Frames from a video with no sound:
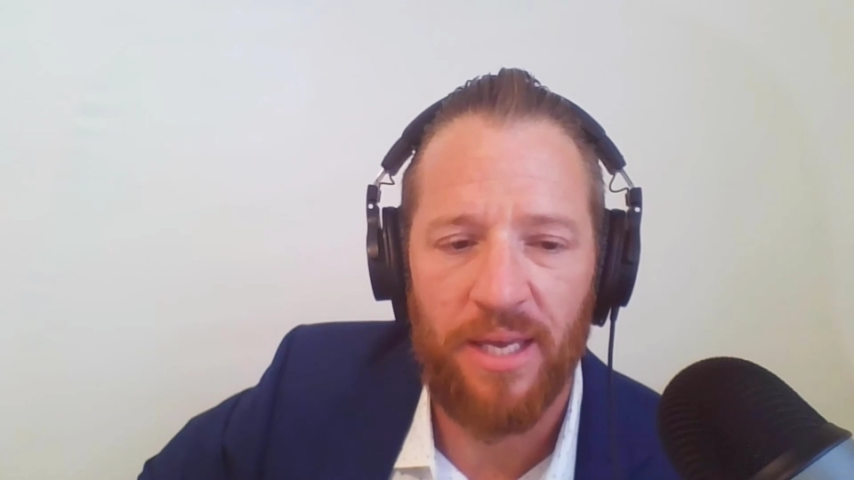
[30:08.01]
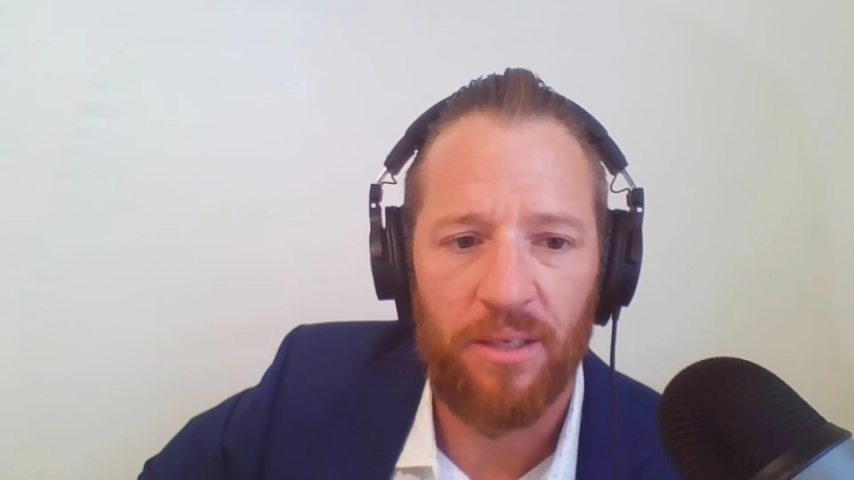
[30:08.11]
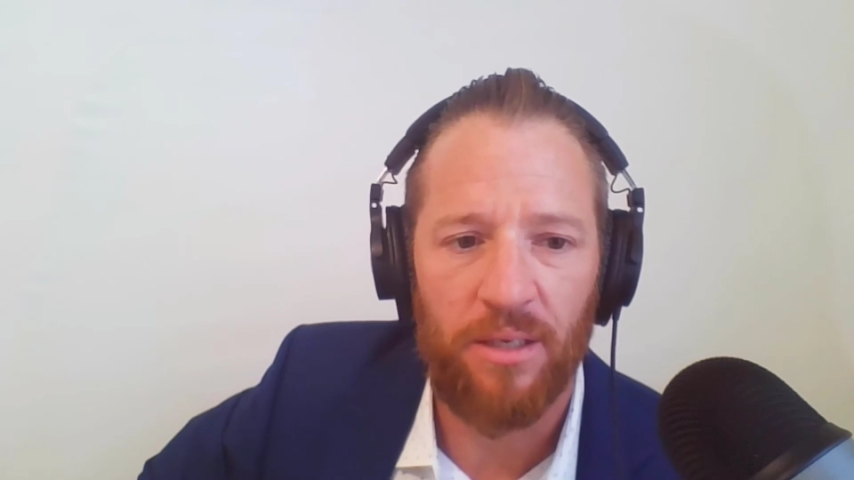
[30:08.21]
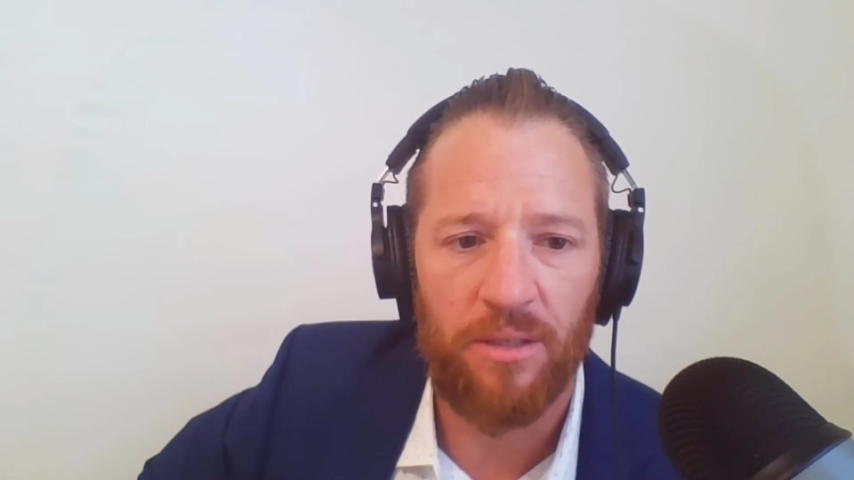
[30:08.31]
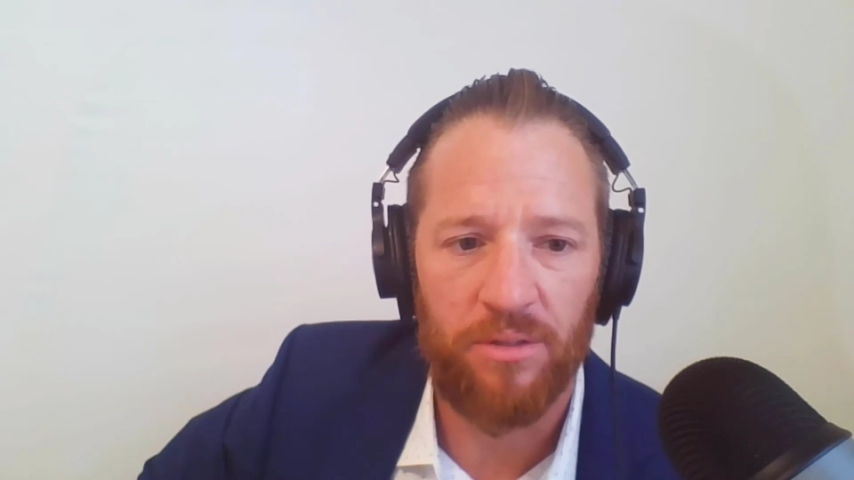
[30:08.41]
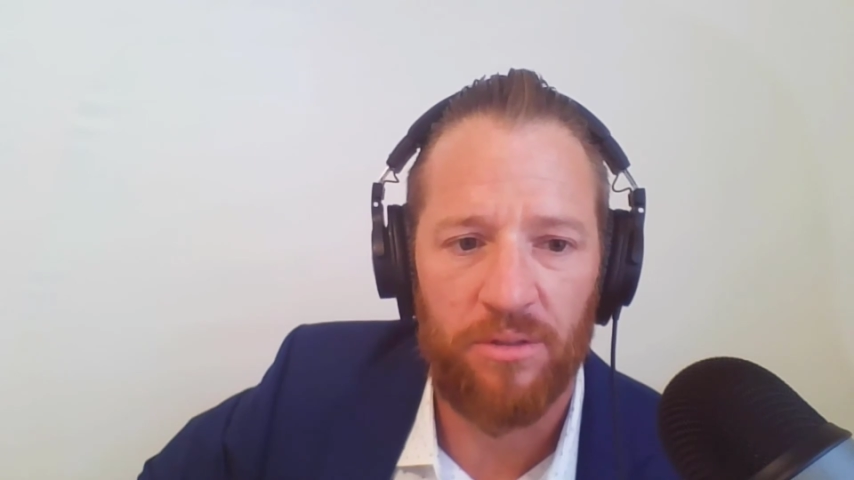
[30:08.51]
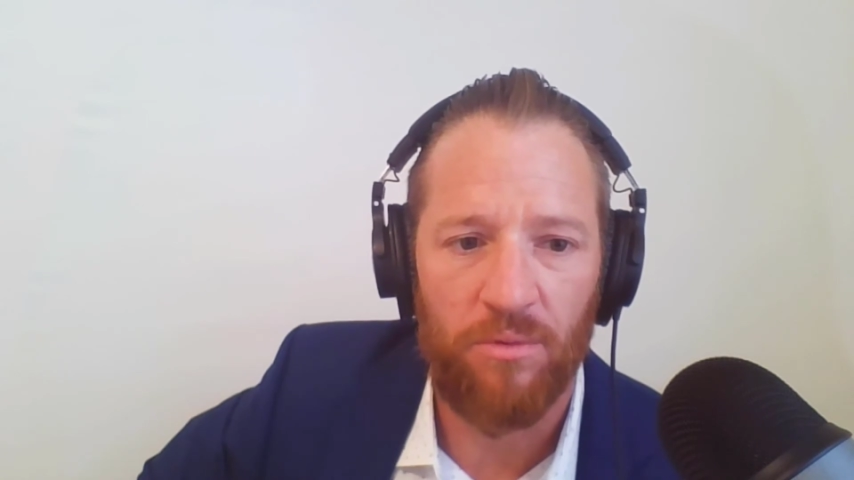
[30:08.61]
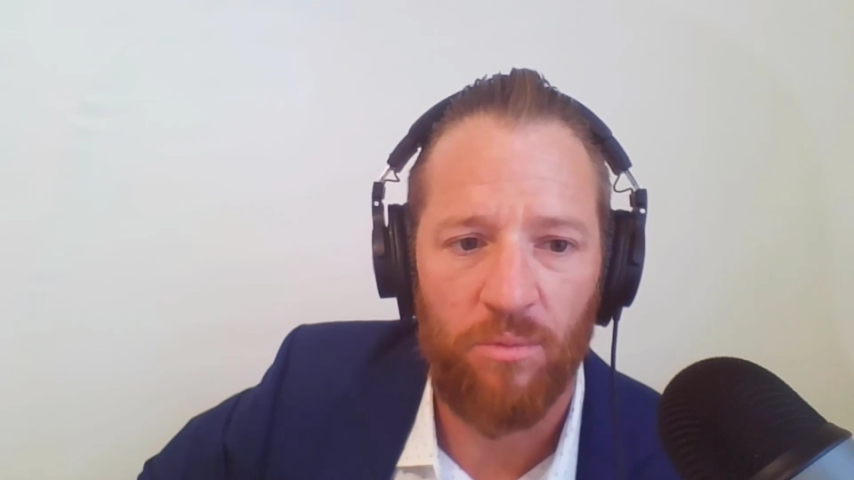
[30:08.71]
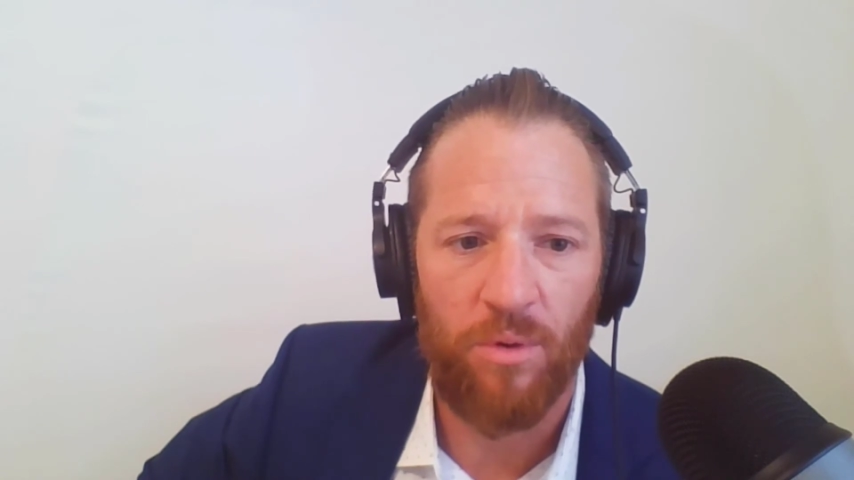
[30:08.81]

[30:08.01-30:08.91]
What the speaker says: and a cost of the